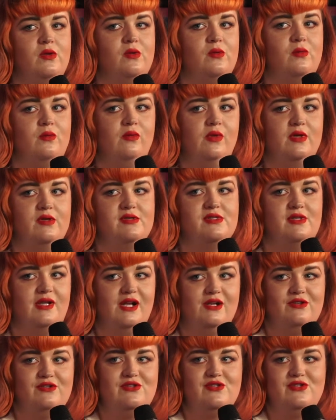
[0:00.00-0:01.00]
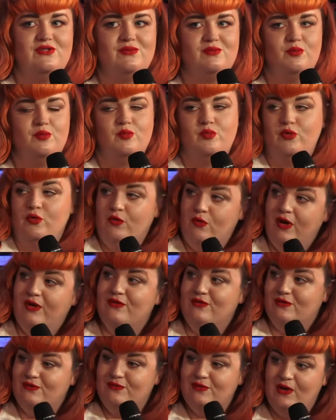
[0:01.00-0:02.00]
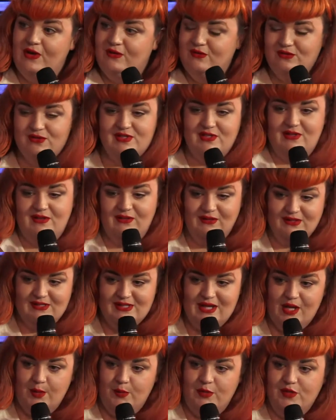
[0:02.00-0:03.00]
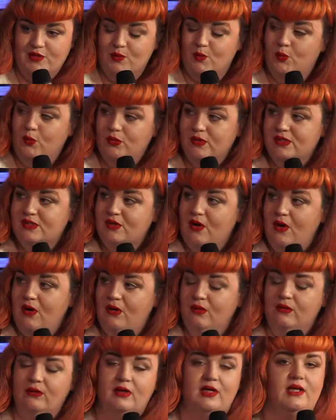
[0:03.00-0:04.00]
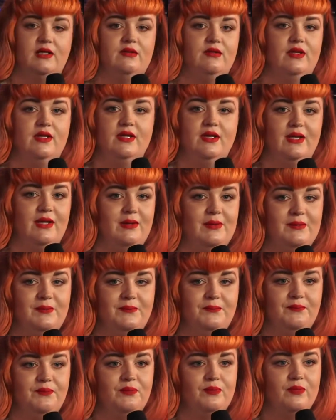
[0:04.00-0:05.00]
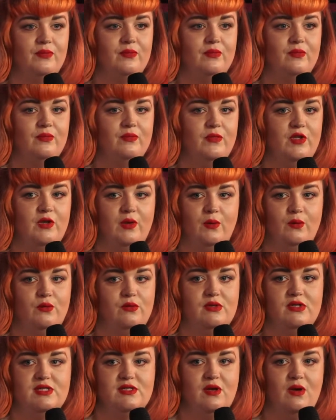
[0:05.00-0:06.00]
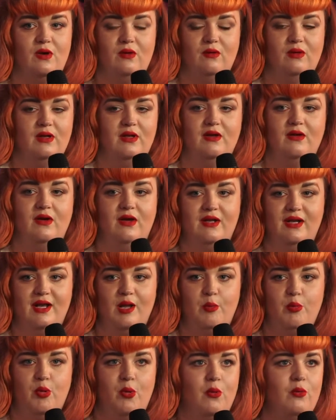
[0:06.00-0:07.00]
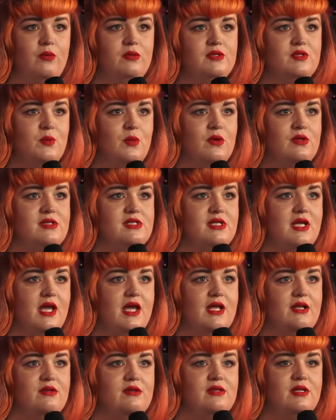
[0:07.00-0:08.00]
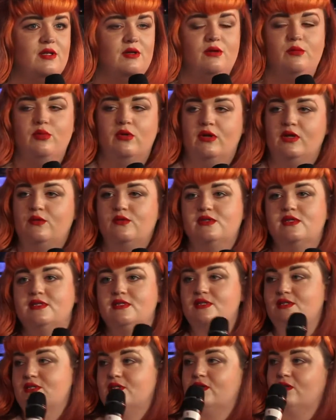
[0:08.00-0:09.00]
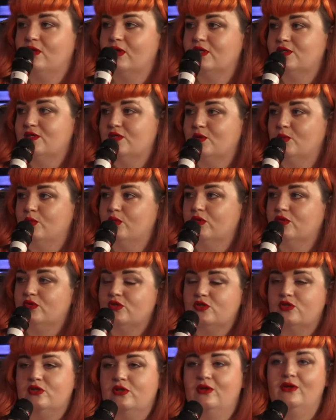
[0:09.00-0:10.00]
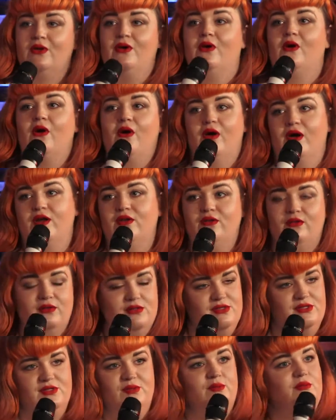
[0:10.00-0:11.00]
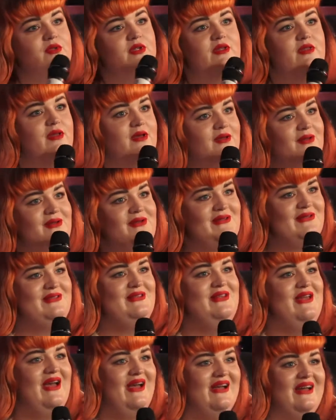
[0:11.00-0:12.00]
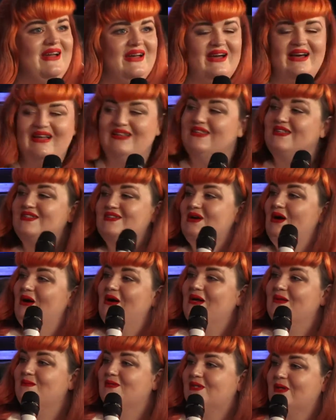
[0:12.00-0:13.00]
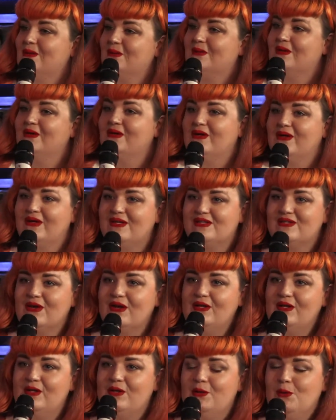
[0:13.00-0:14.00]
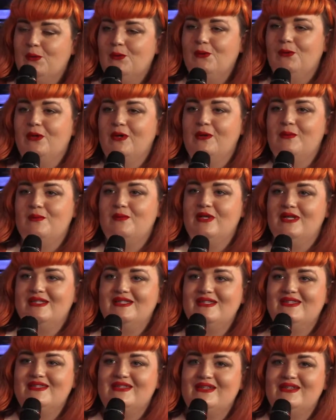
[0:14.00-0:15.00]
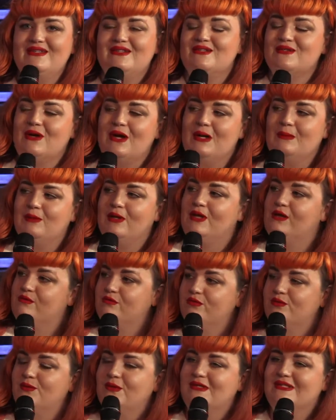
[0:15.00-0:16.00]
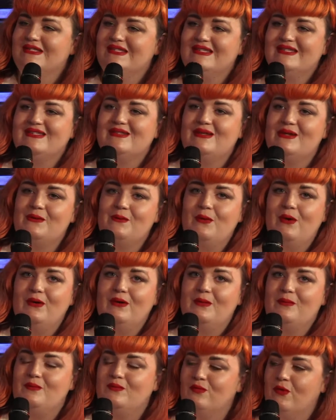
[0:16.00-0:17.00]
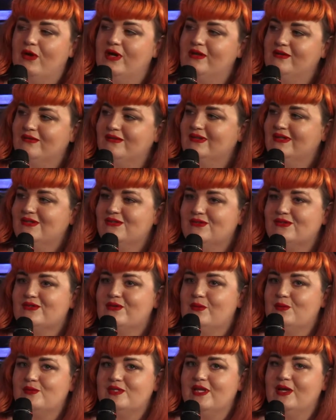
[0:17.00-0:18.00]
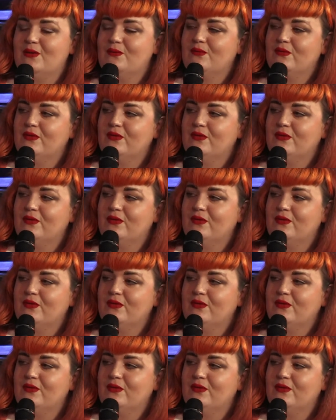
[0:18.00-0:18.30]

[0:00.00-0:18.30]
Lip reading: like slash progressive, like just a little segment in one song, and then you know, another song I kind of get punk towards the end. I think I probably was listening to like too much Idols or something like that. Yeah, at the time. So it's kind of who I'm listening to at the time that influences like what I'm writing, and it just comes out.